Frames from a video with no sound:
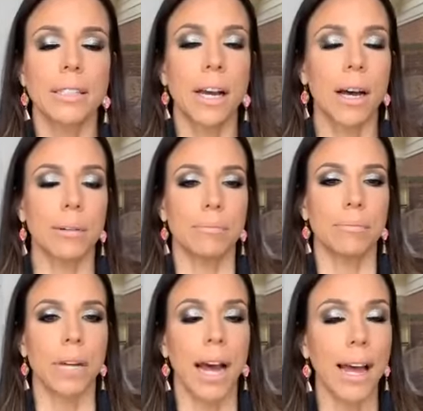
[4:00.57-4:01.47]
I
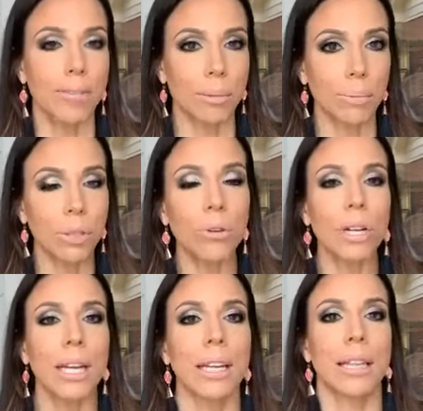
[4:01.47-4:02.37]
have the
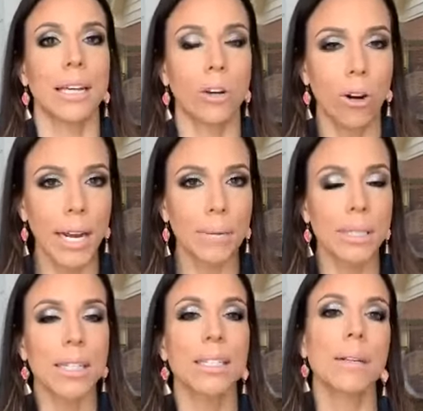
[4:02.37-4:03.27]
bloating, the
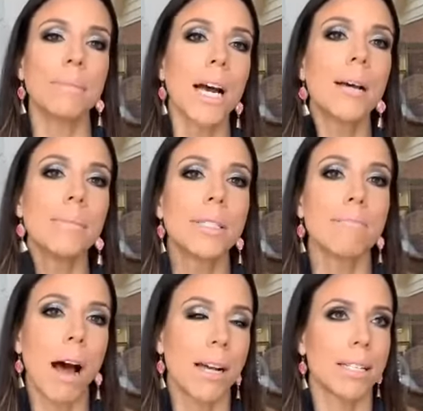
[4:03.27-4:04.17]
cramps. Sometimes
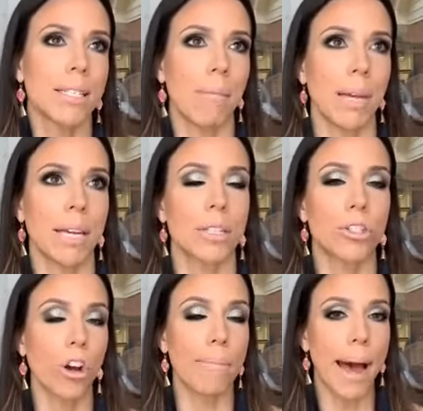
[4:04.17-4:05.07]
my stomach is
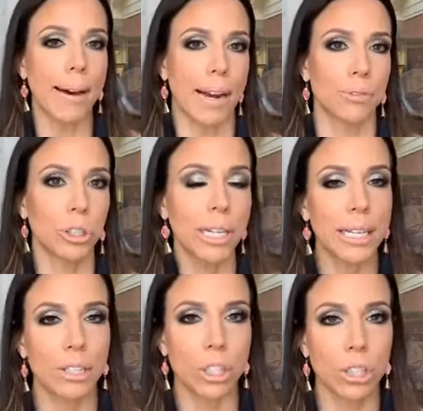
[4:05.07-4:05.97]
so bad after
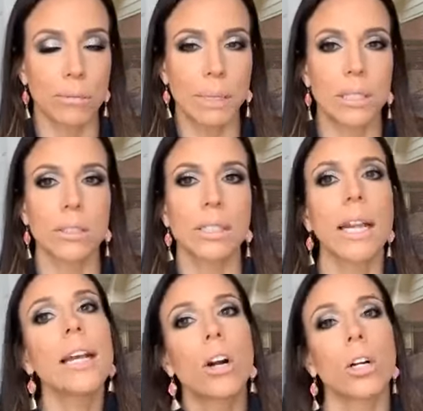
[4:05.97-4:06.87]
eating certain meals
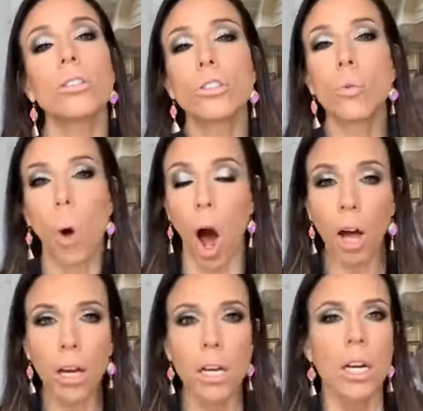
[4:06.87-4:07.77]
that it hurts to
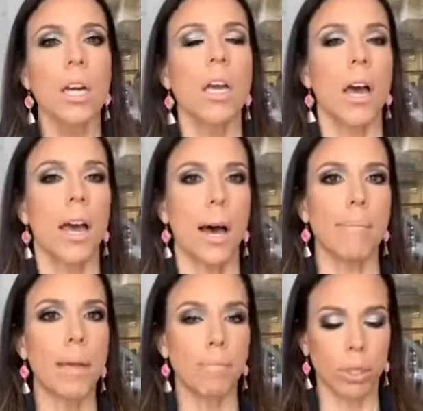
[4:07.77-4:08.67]
walk.
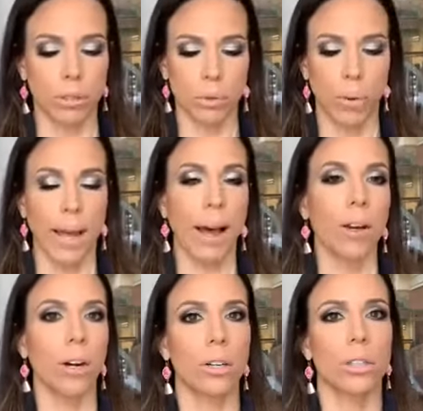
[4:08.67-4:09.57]
It bloats way out. It
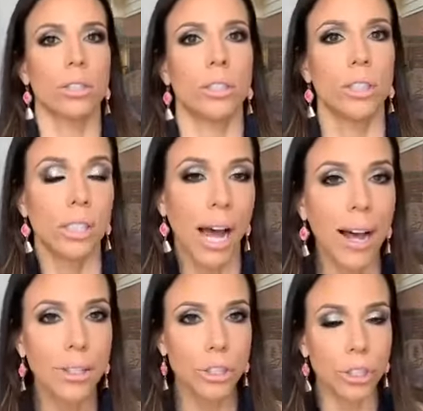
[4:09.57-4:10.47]
hurts to
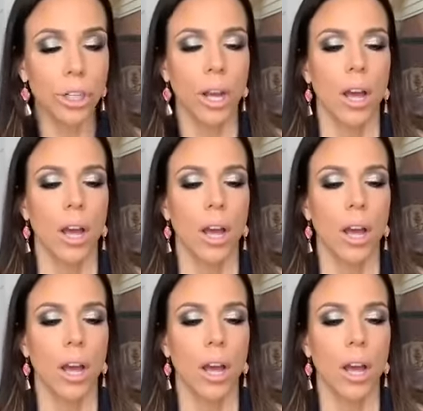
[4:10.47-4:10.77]
touch.